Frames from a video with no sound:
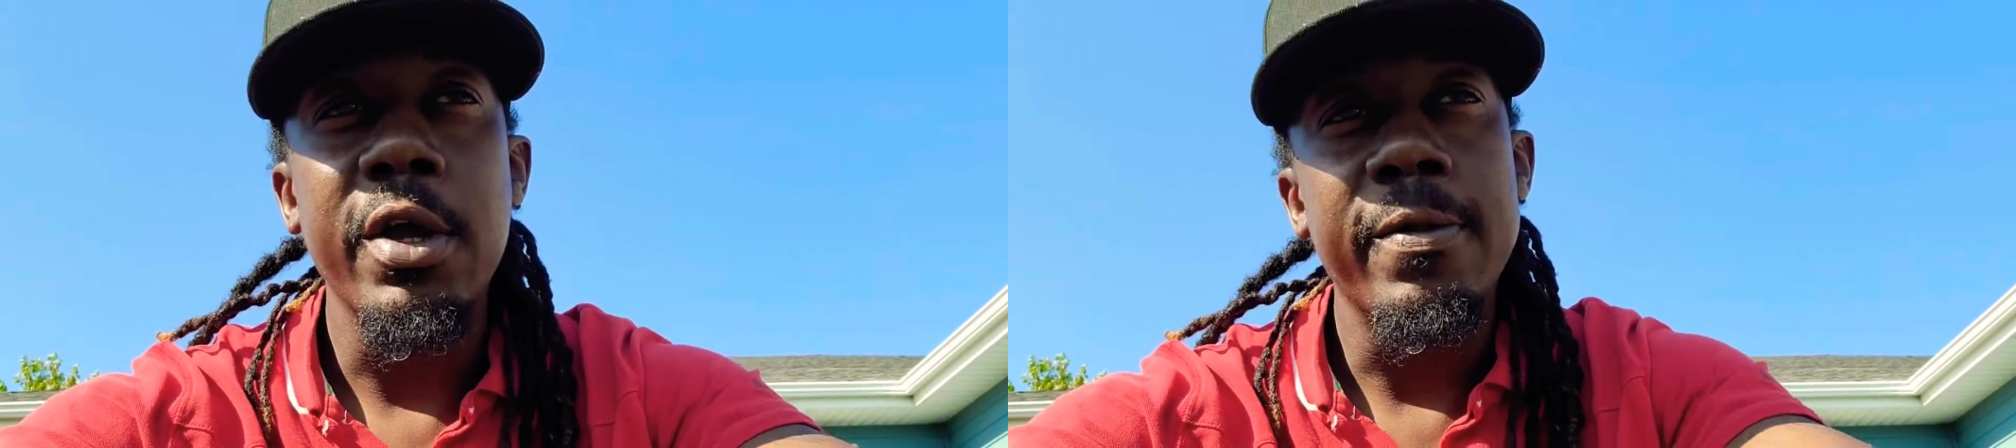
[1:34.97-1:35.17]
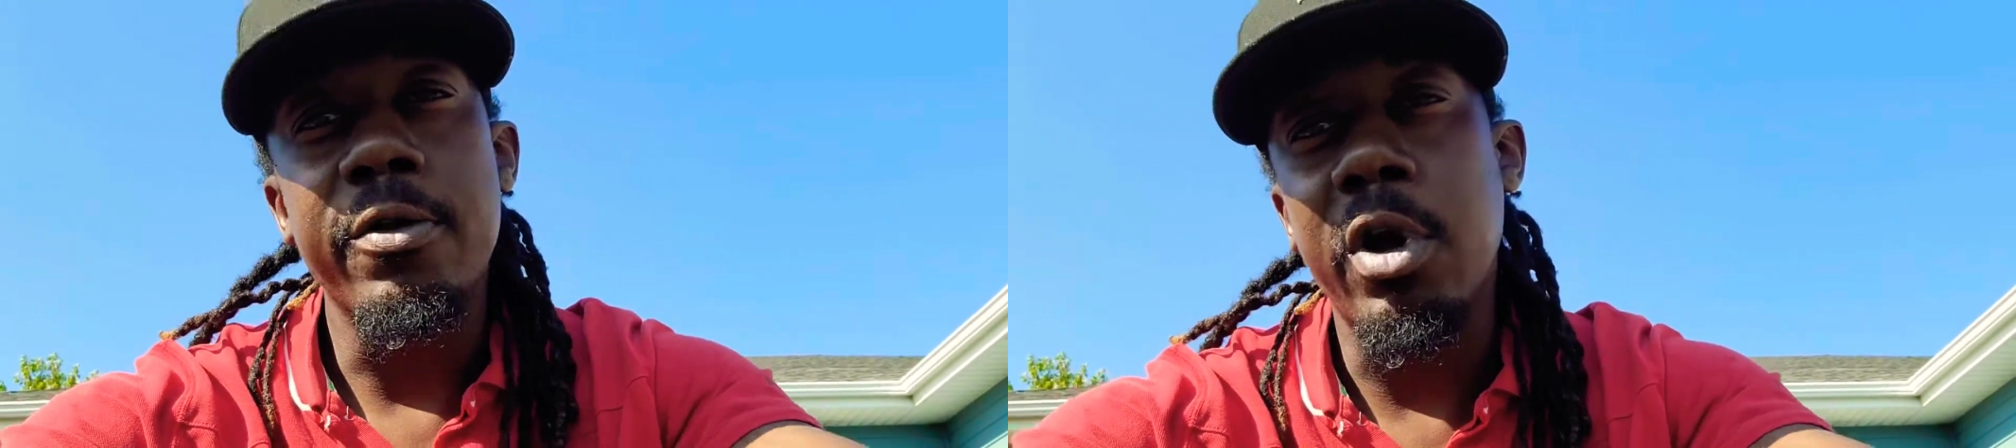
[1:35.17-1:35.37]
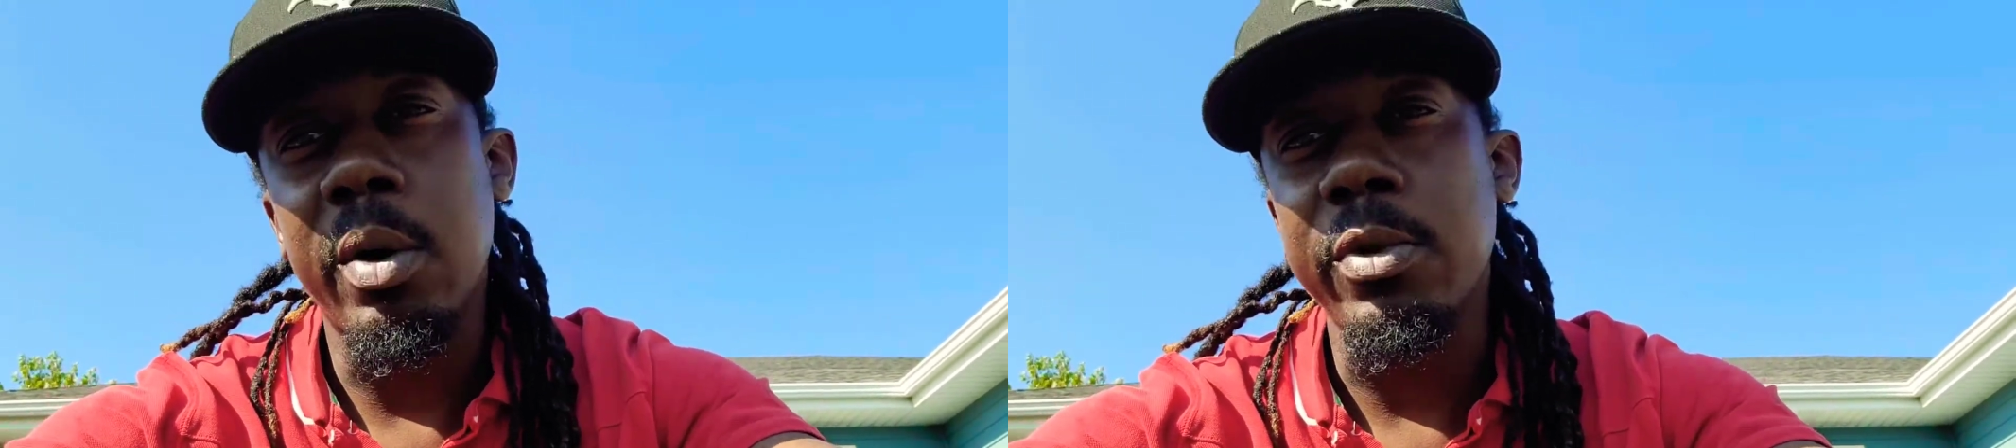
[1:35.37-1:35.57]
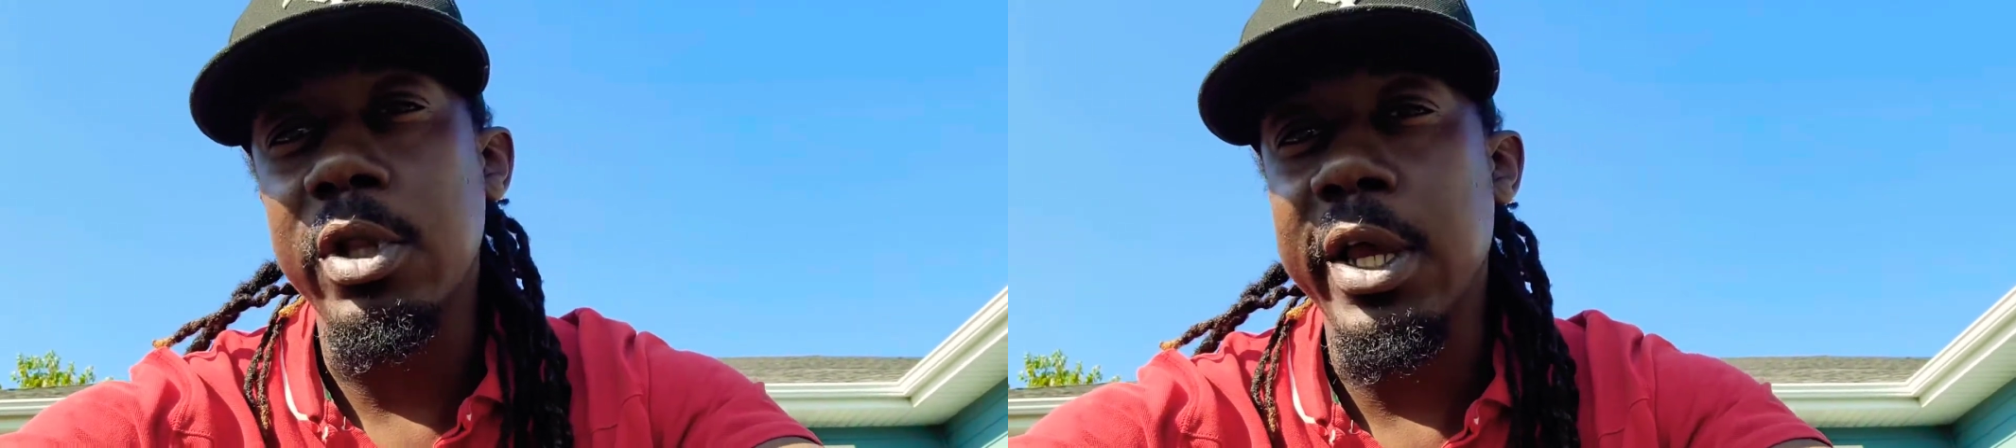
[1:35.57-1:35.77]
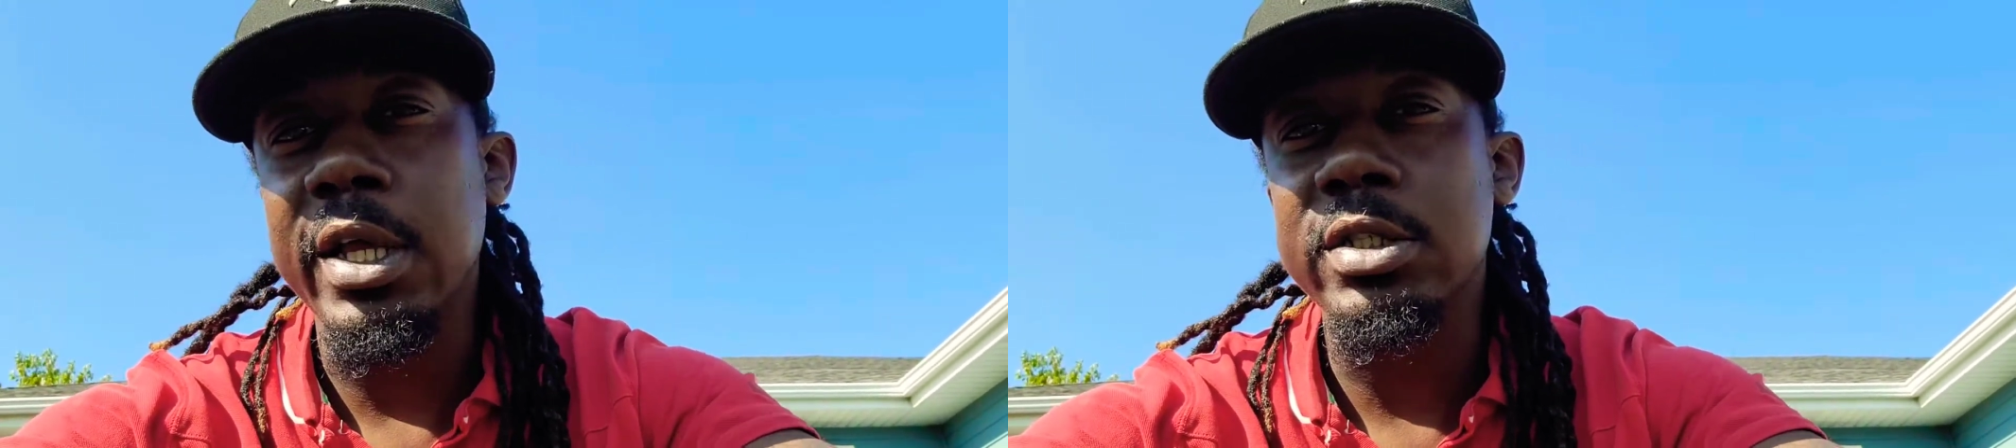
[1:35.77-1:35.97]
you know, I'm a
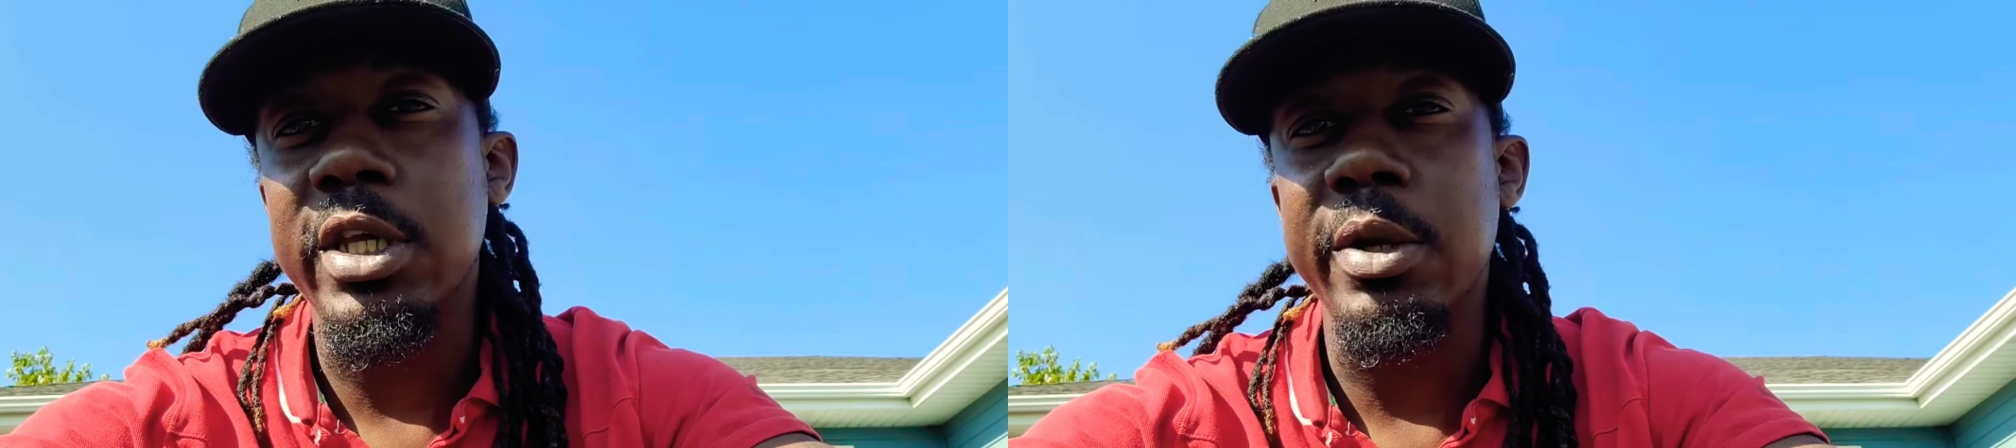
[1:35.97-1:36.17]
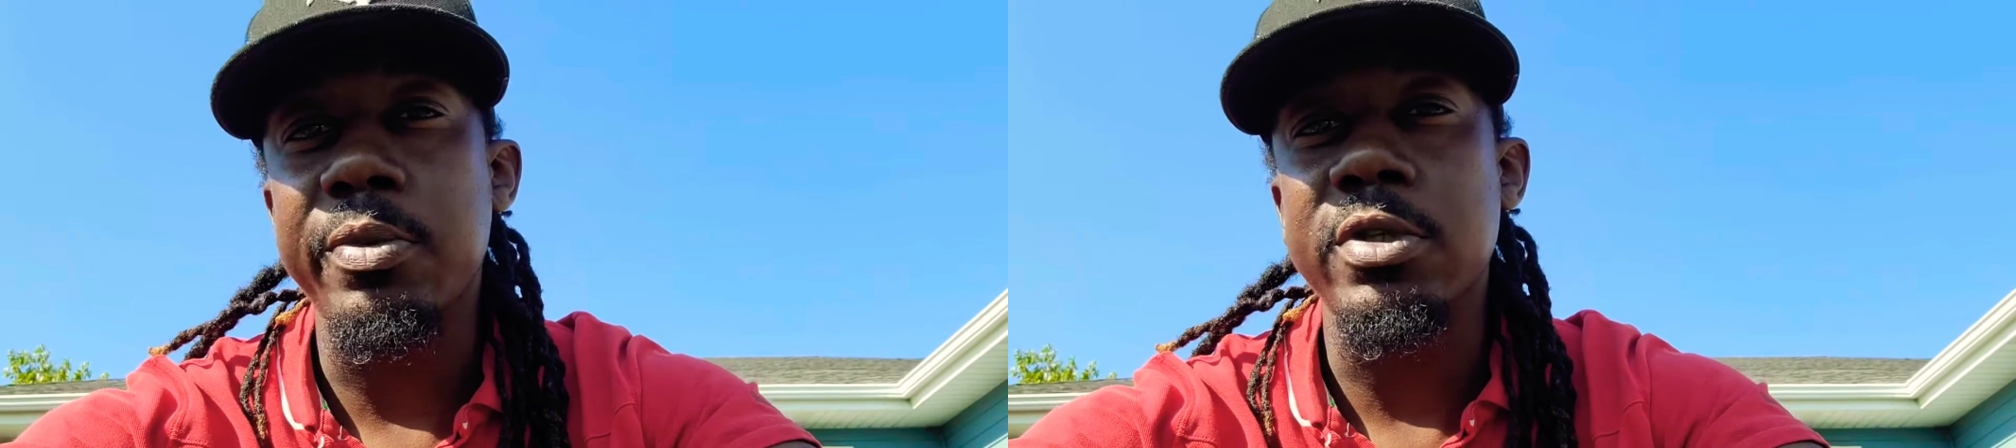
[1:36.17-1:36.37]
landscaper,